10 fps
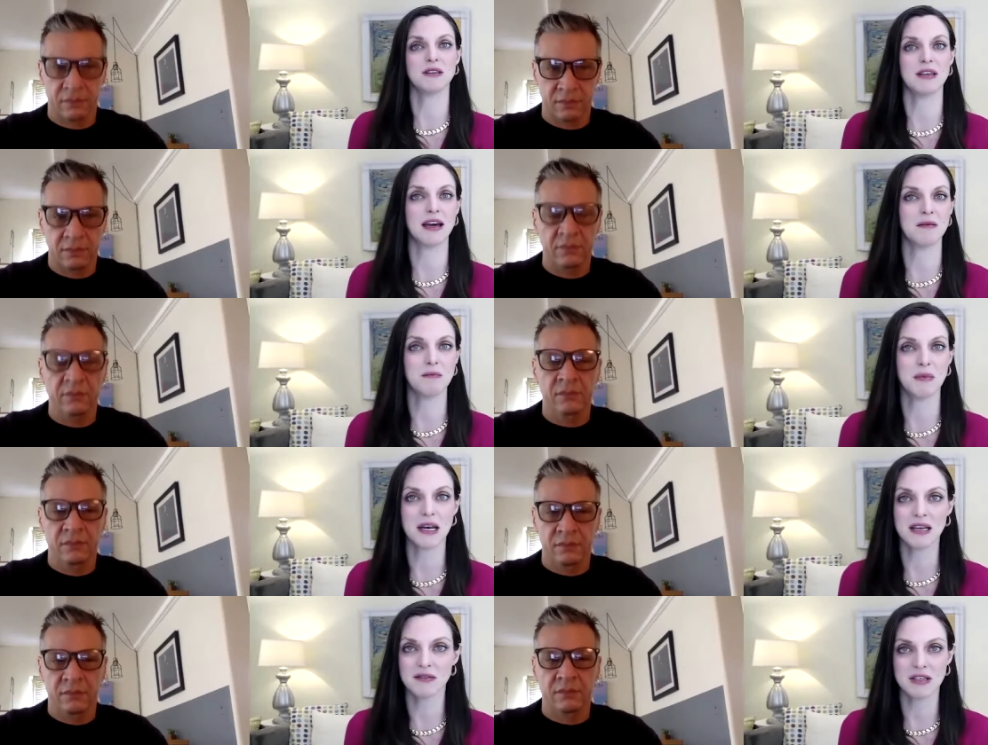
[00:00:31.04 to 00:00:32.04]
Speaker 1: that
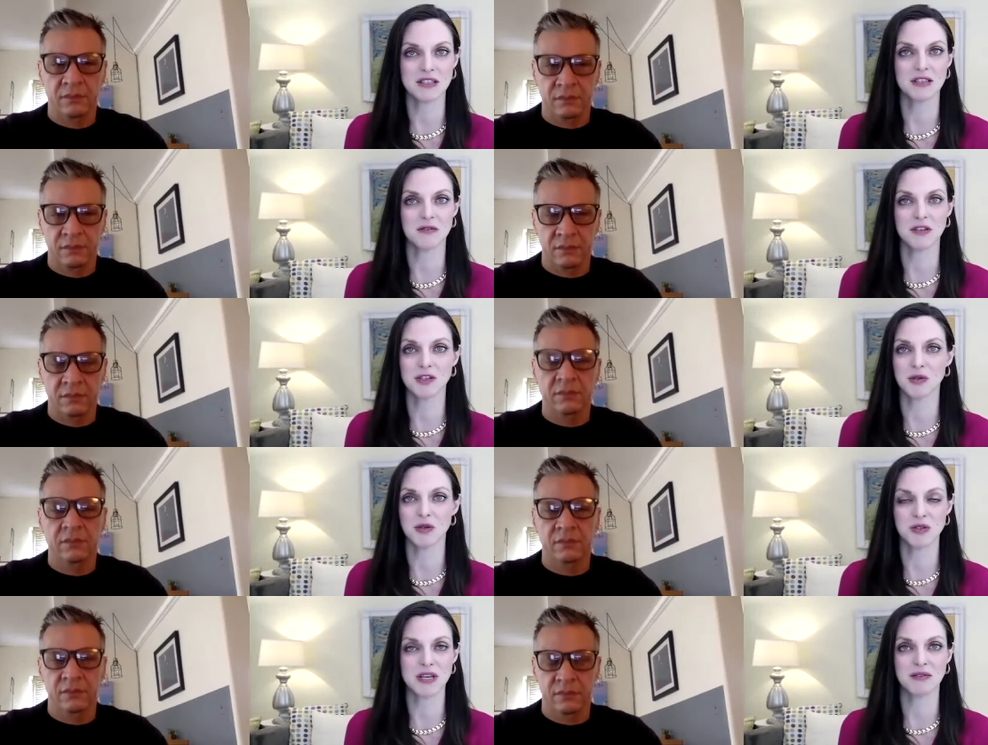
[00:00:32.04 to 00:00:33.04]
many of these
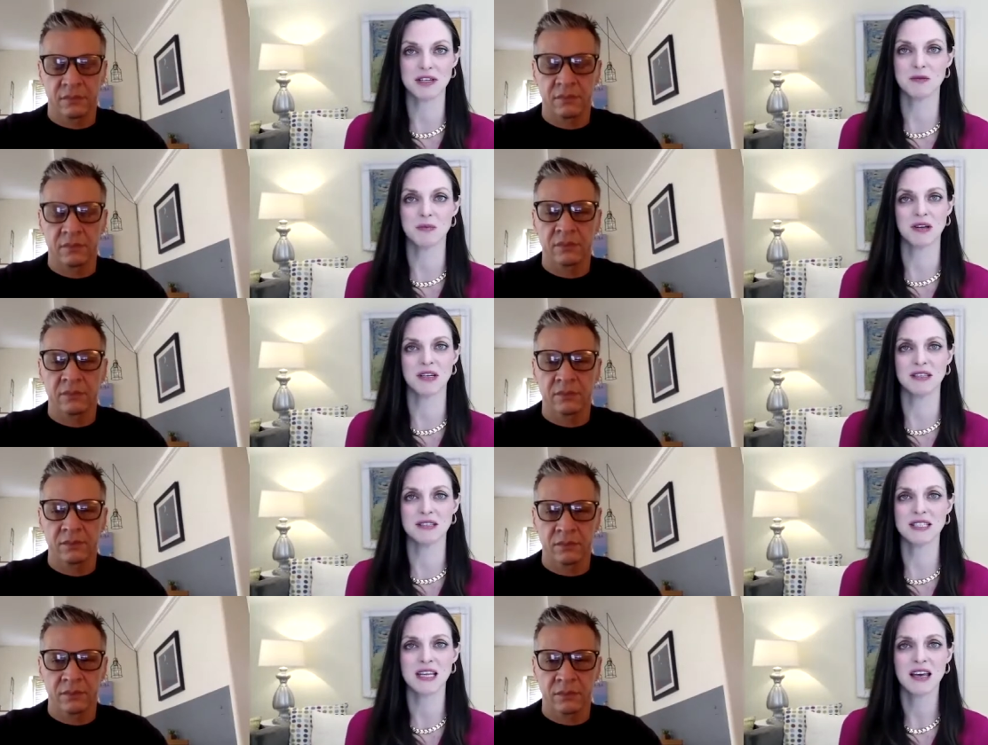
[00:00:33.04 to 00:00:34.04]
individuals have
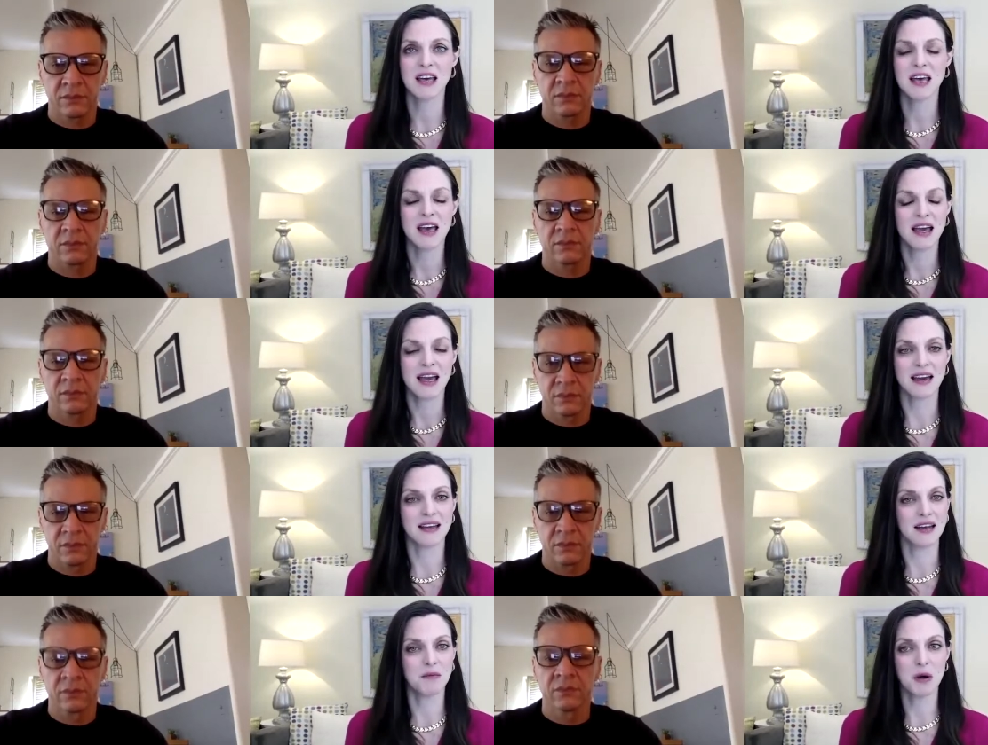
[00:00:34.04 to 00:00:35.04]
experienced. And
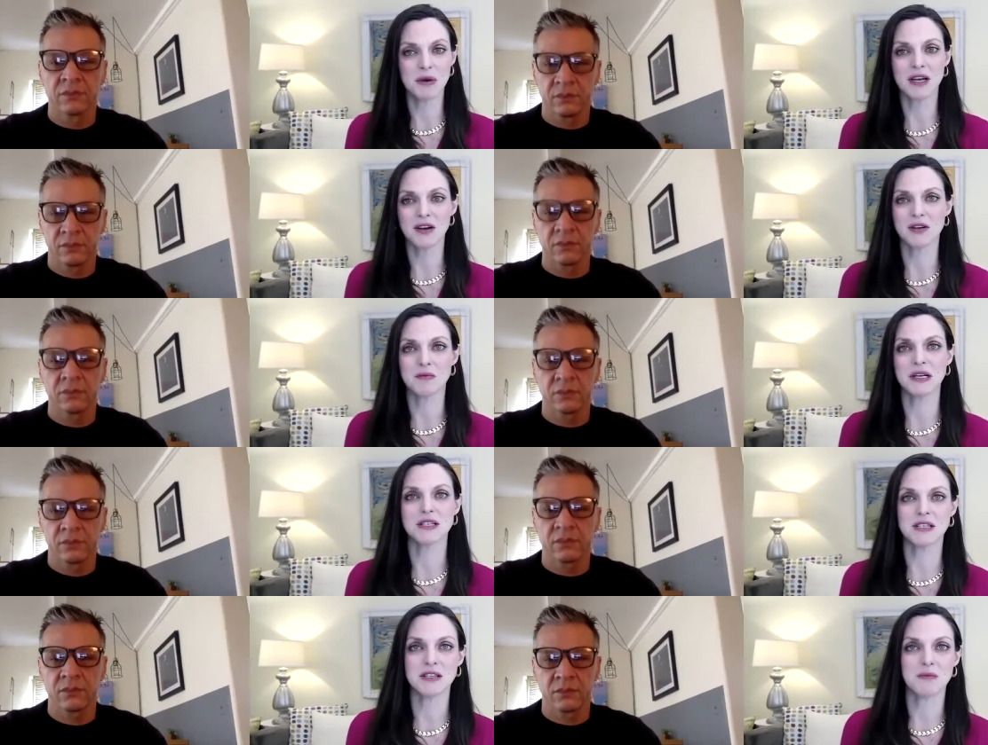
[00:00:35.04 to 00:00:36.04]
a moment ago, you
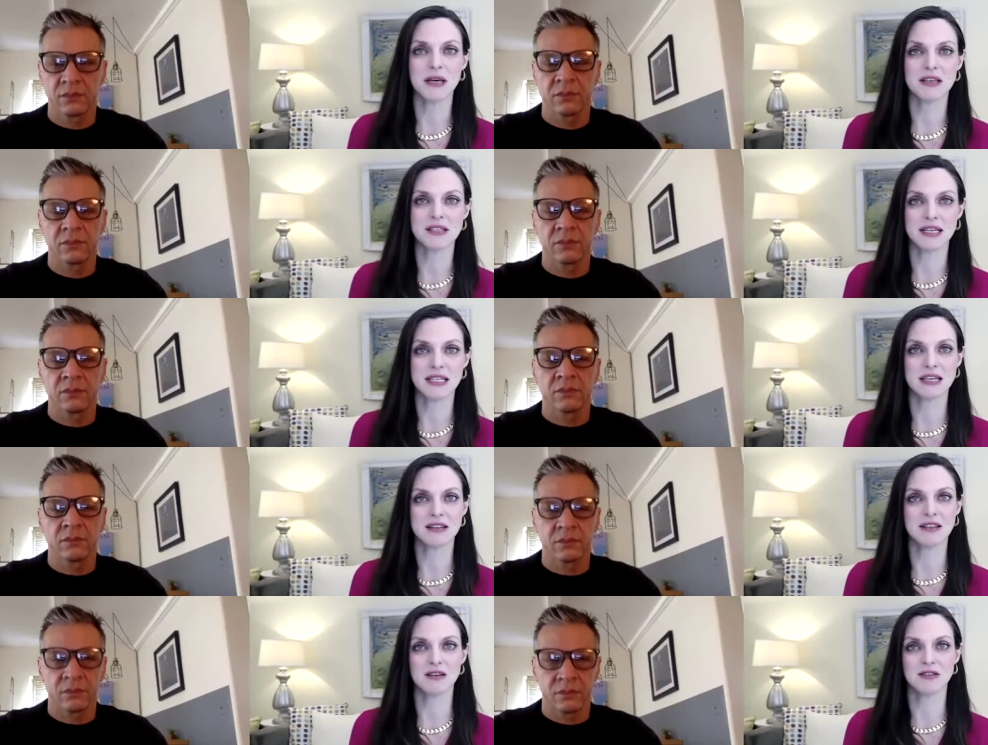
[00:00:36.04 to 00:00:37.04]
mentioned to me this idea that
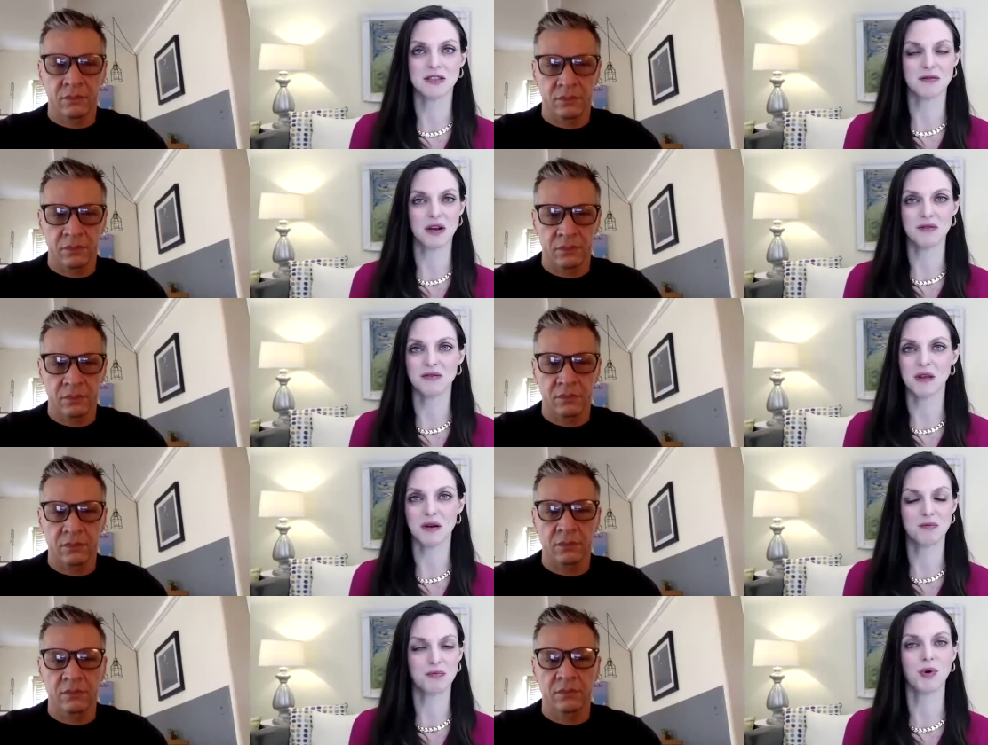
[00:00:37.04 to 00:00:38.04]
there's a, a
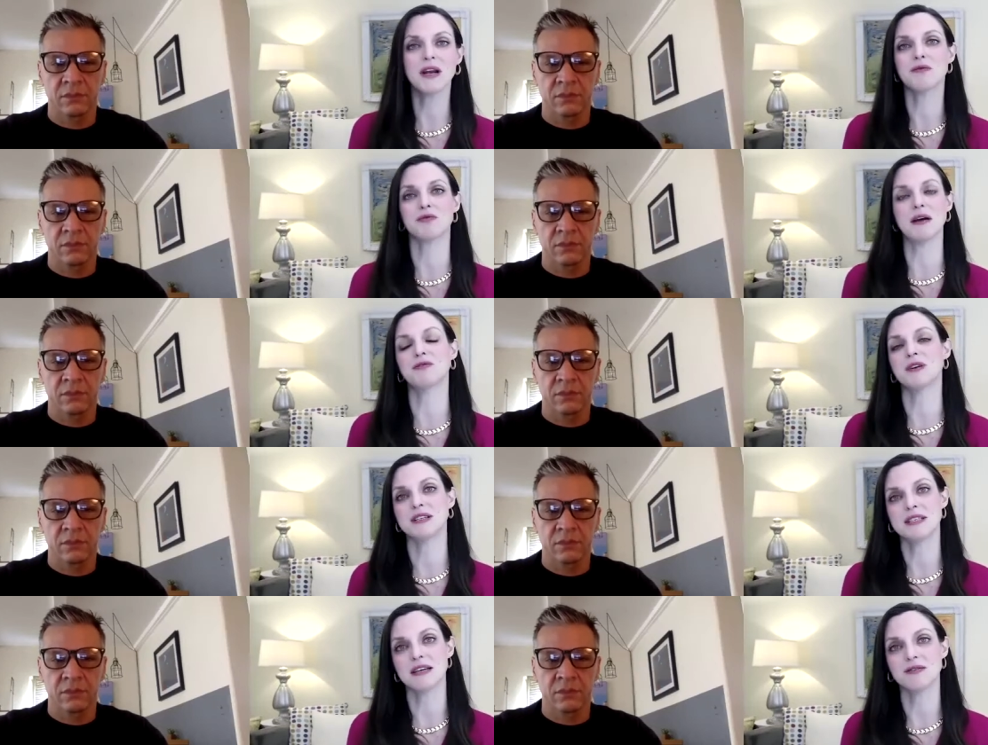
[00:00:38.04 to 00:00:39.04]
point of reference
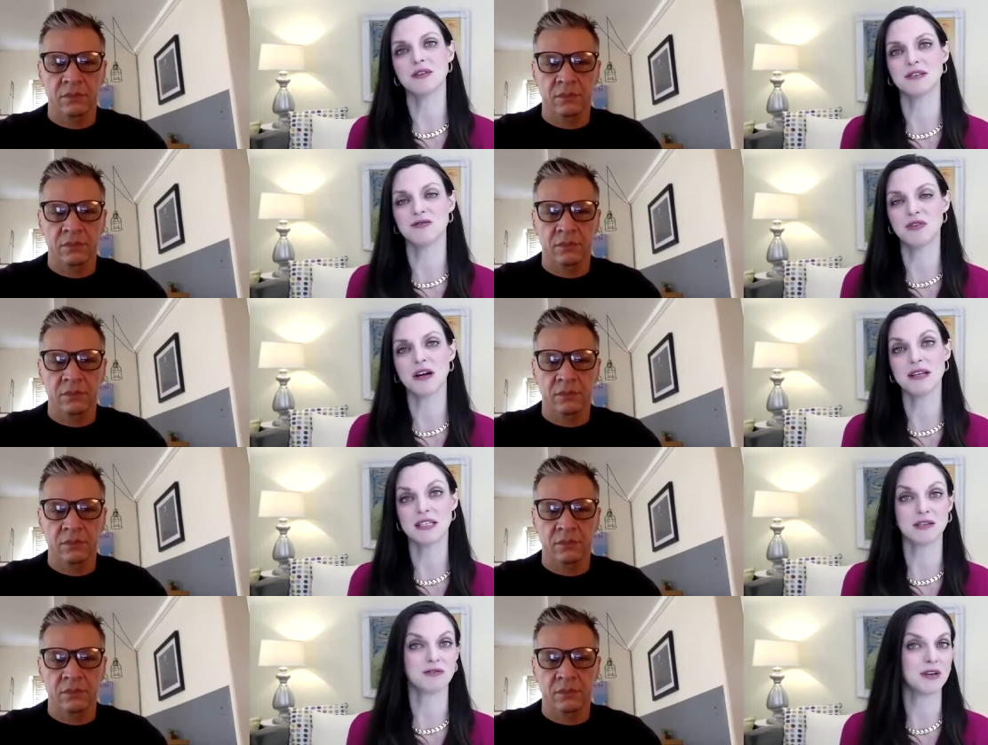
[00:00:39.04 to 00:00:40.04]
that is very
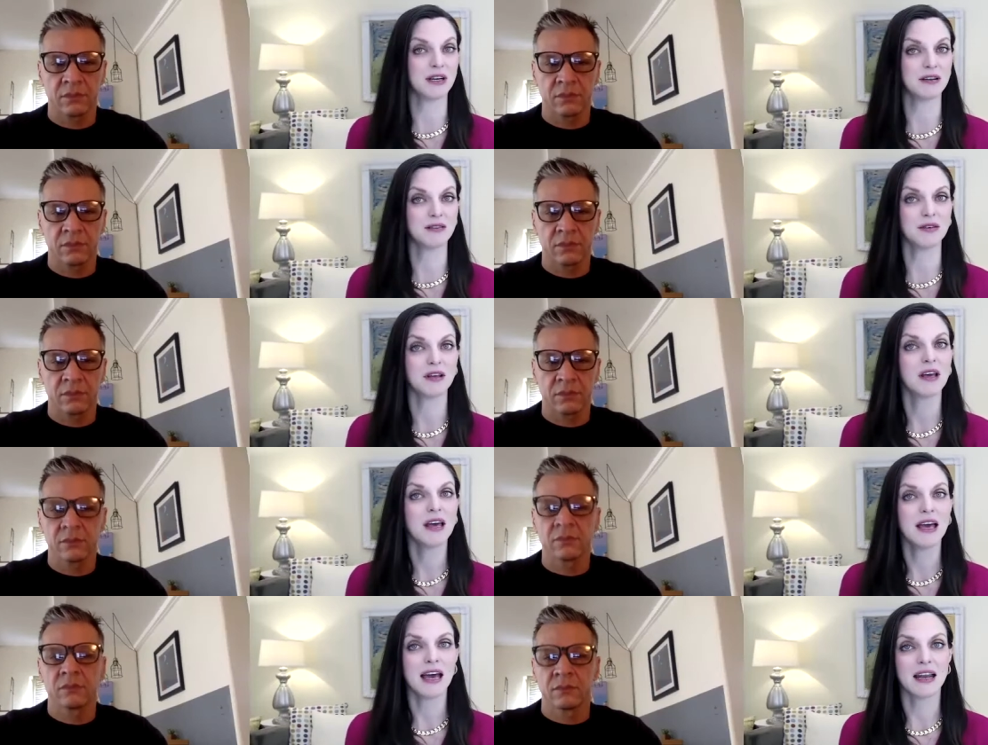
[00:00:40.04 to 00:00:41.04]
different.
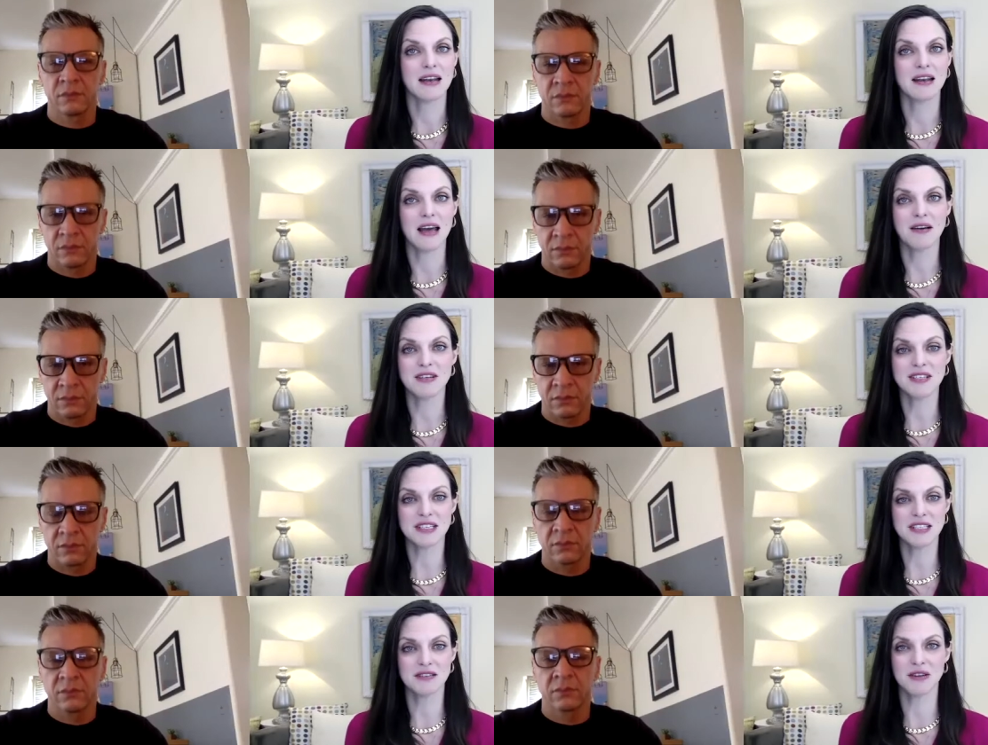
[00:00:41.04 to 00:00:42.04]
And I would just like
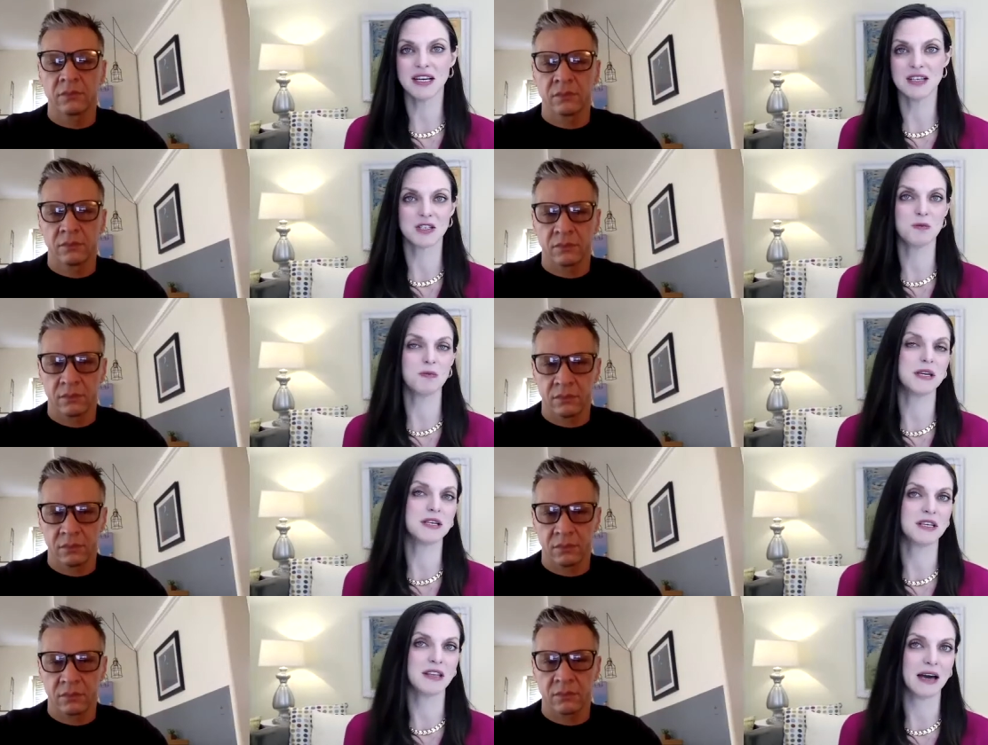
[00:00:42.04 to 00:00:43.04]
to invite you to speak
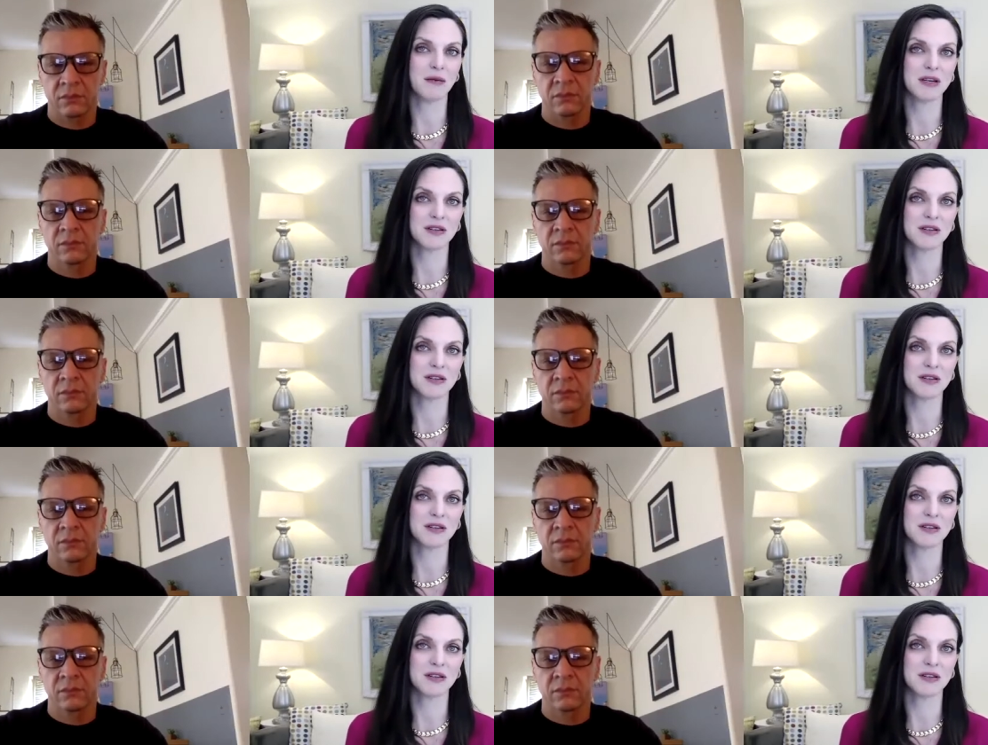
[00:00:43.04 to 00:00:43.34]
to that when you